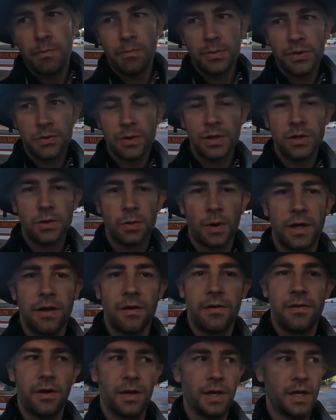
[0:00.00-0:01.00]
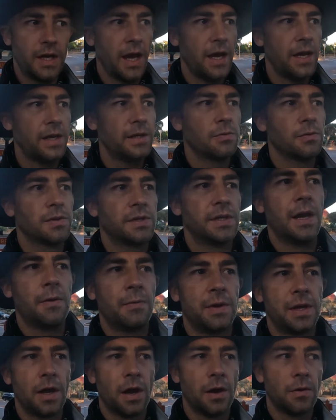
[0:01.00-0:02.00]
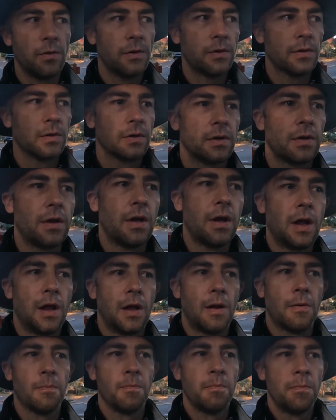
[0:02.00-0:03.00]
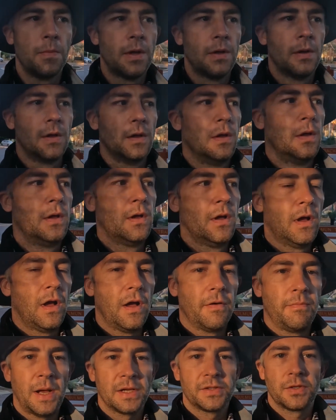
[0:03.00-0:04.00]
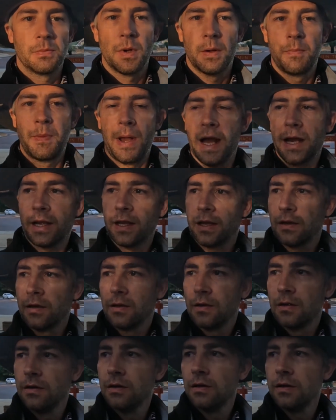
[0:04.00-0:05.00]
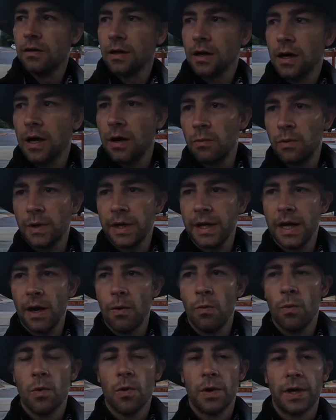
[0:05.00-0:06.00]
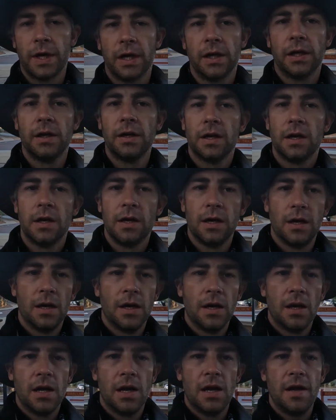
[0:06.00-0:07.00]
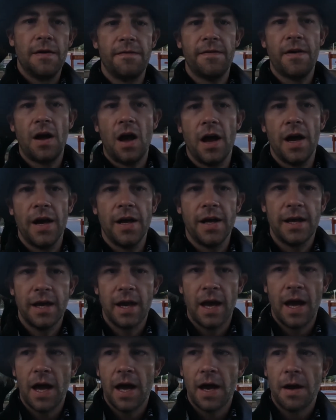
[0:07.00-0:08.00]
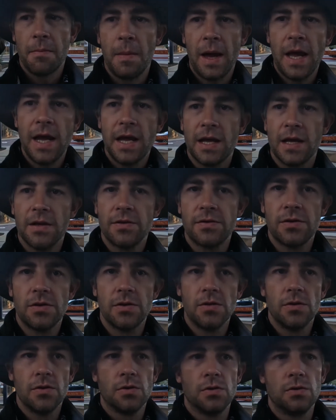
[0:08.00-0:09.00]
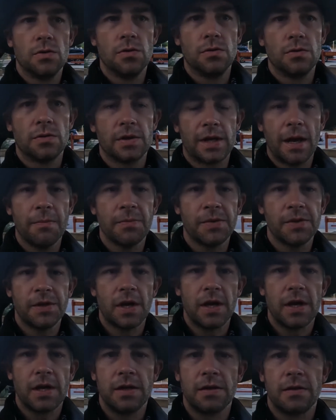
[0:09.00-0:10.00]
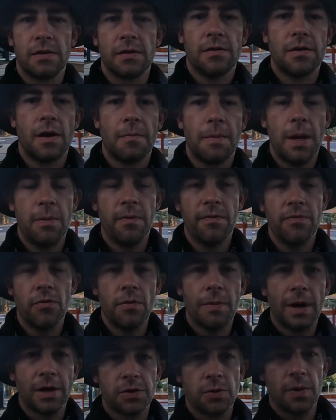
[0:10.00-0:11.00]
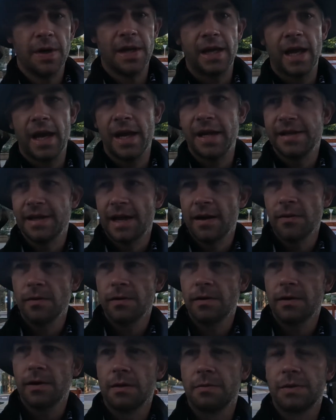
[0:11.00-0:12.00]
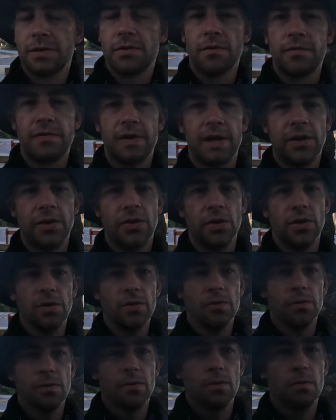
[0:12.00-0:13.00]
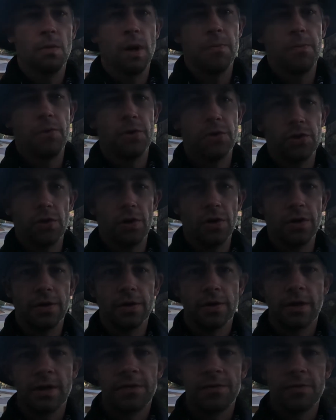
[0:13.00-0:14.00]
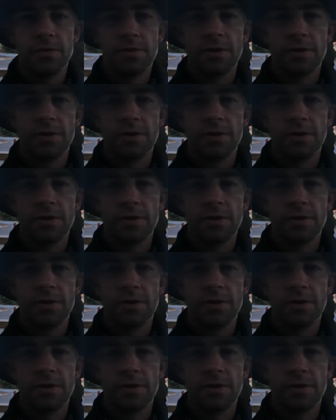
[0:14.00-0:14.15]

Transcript: between 20 and 30 Ks. We'll see how we go. I've packed up my pack and we'll get out walking. If I can make it to the campsite that I'm aiming for, about 20 Ks out, and I'm still feeling good, we might push on and do